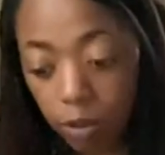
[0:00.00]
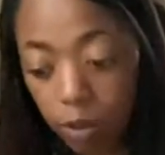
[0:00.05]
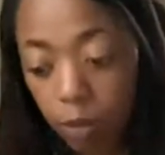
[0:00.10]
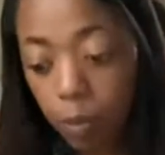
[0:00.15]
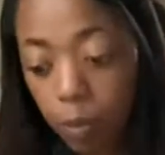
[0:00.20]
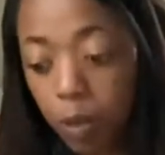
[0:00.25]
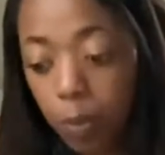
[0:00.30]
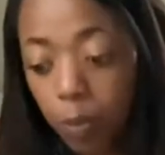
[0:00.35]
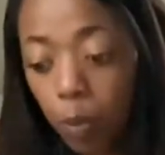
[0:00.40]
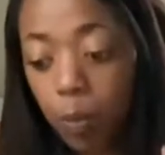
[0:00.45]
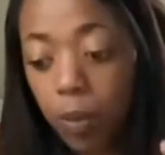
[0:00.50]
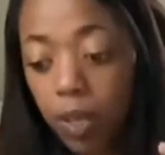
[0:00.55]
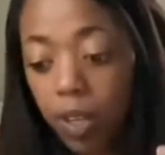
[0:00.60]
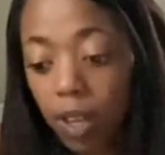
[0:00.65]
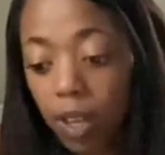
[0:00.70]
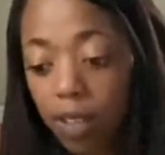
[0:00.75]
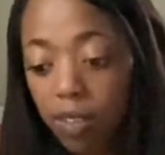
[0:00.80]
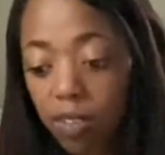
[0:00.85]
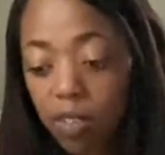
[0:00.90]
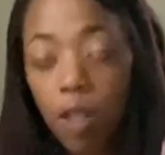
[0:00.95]
to people
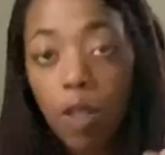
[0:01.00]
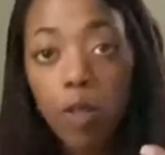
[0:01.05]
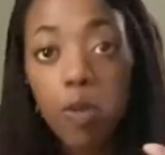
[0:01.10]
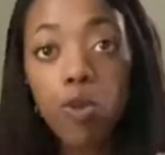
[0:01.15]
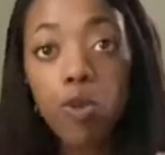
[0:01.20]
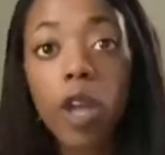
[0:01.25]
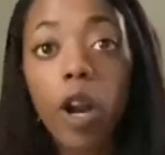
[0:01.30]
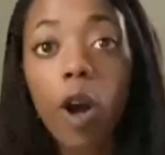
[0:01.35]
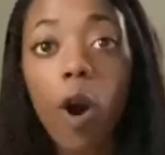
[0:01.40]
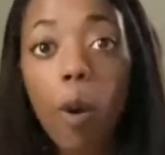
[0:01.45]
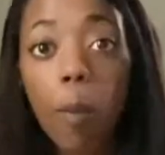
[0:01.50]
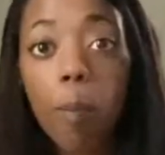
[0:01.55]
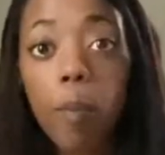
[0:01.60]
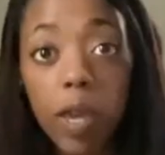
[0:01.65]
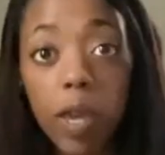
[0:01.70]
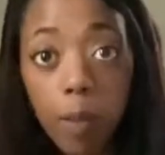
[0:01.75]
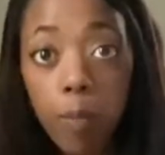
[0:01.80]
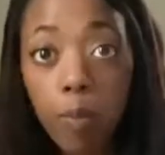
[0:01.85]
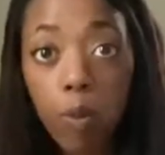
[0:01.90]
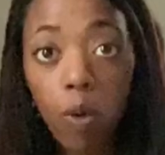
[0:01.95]
because there are
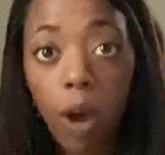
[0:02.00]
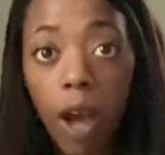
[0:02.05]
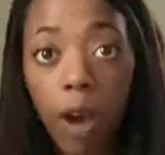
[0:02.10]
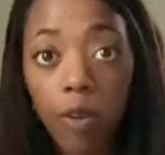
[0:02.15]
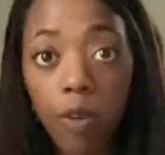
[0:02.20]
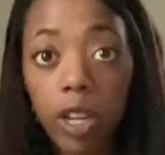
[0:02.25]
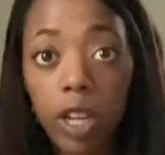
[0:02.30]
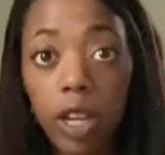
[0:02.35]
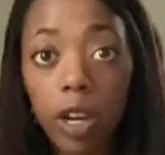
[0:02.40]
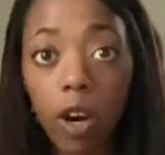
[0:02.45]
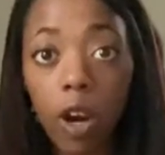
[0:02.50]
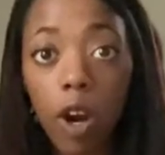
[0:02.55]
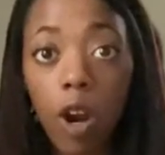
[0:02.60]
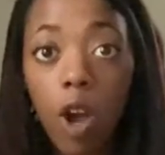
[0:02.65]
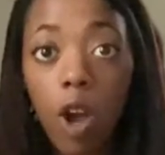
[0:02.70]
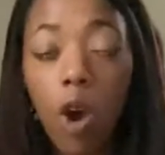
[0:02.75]
people out here